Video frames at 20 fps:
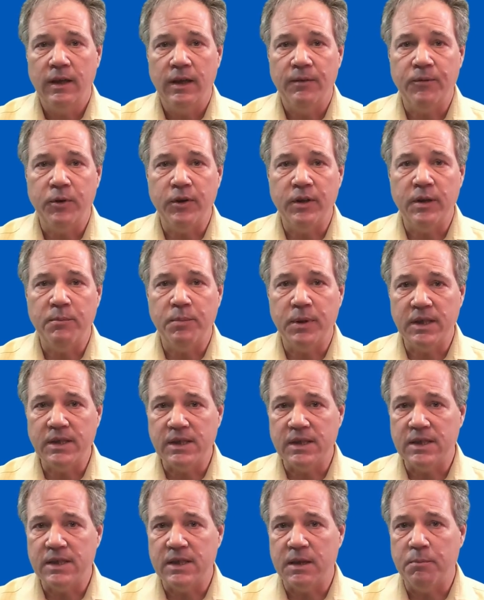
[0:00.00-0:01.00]
If you're in the
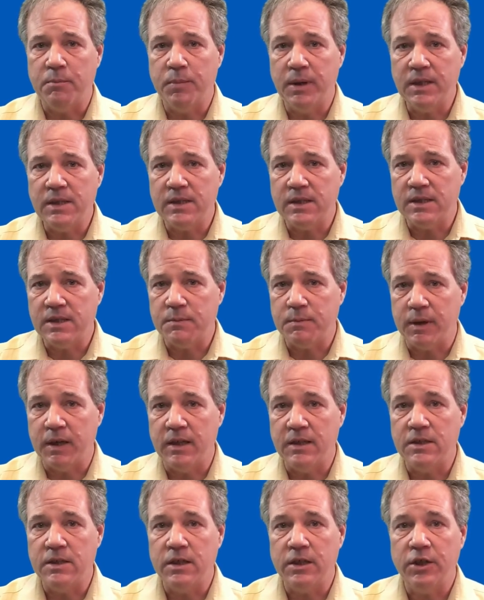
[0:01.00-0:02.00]
business-to-business
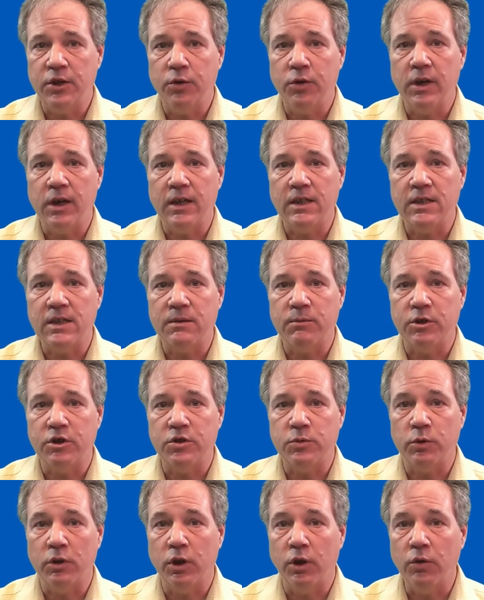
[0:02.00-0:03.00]
space, your
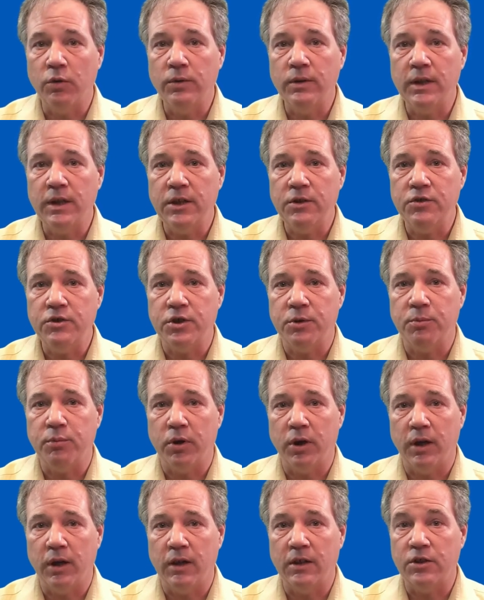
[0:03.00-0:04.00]
customers will only use your
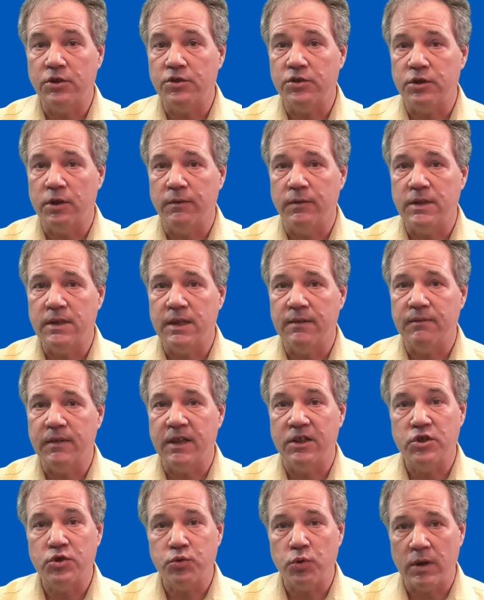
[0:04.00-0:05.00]
product or service if
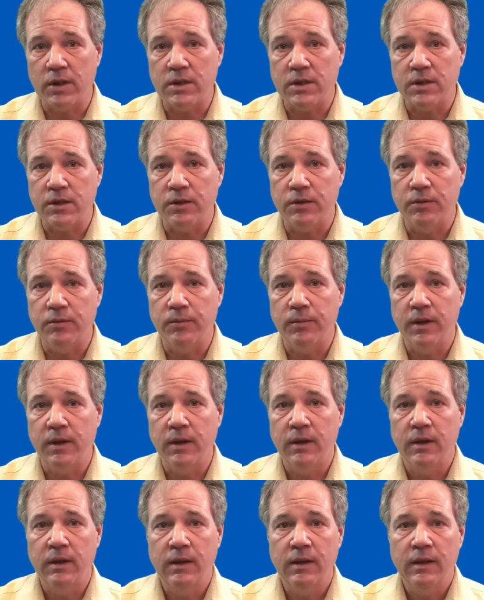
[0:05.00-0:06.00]
they trust you.
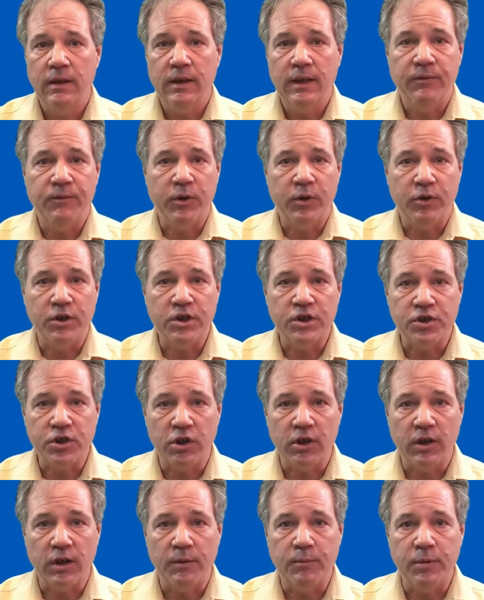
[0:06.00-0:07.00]
If you're a
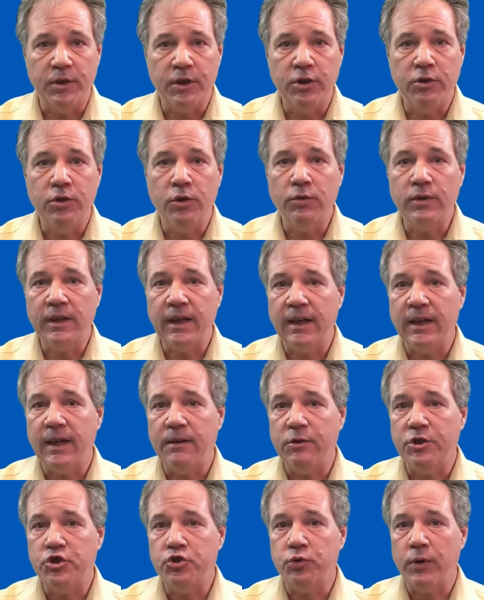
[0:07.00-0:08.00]
startup, you don't yet
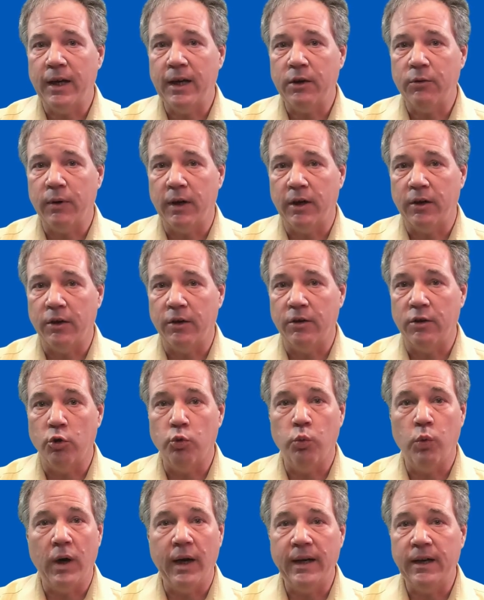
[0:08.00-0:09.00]
have a track record or
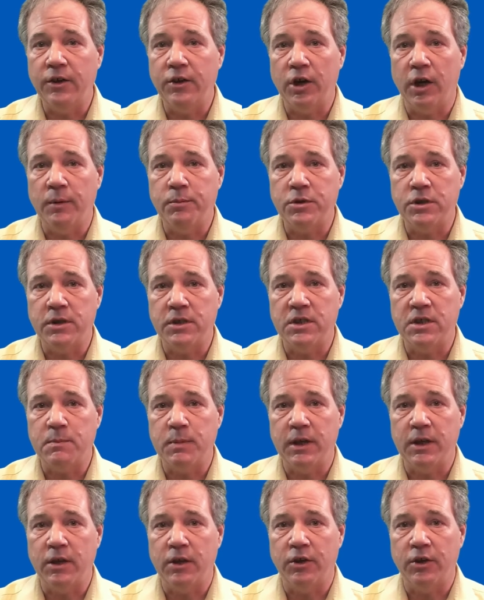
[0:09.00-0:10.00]
wide adoption to
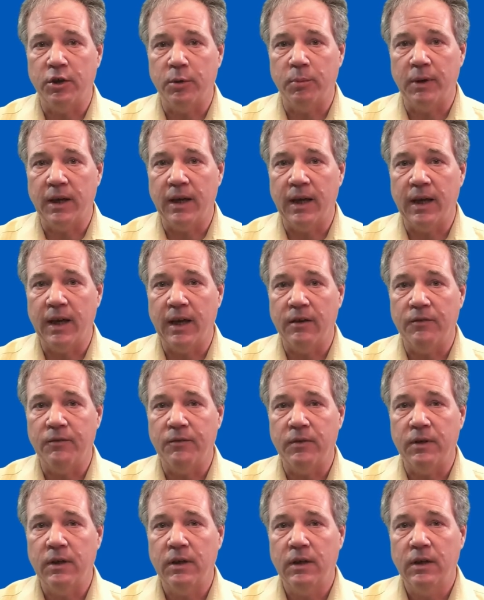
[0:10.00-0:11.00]
speak on your
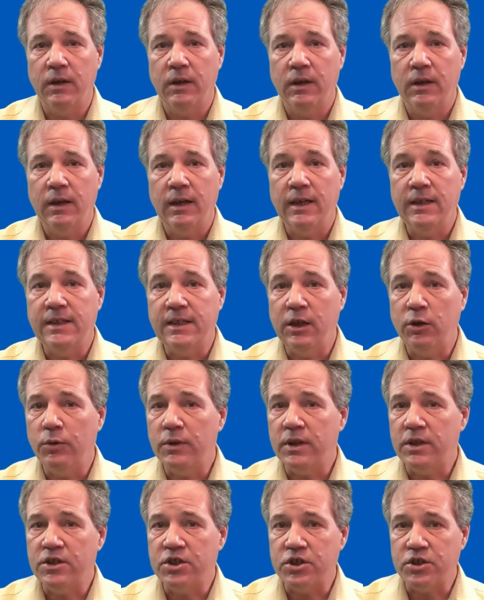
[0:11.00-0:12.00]
behalf. A deal
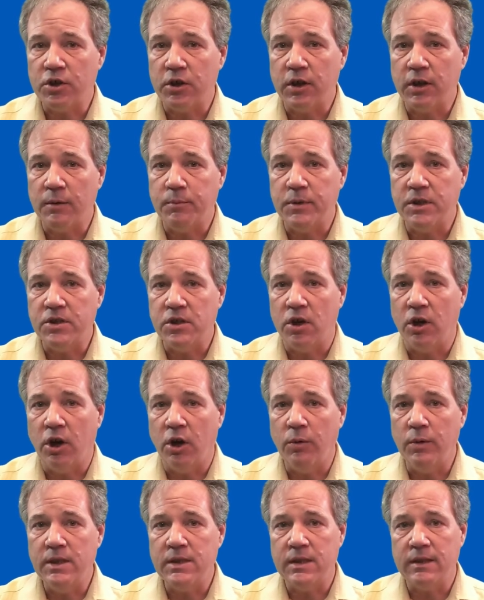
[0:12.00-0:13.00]
with a startup is
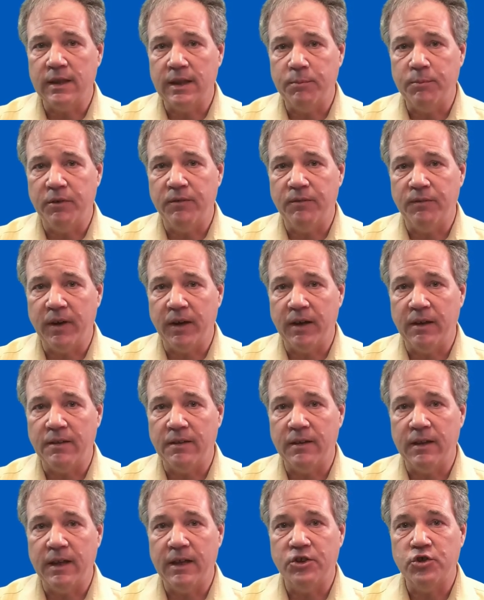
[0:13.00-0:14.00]
always a leap of
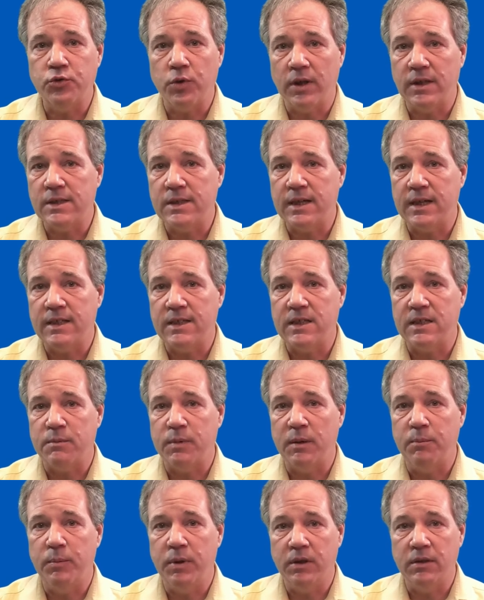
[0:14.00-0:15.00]
faith, and trust has to
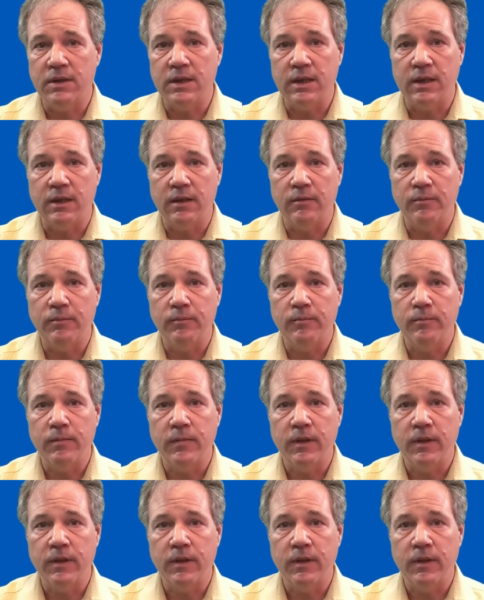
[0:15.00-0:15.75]
be built in.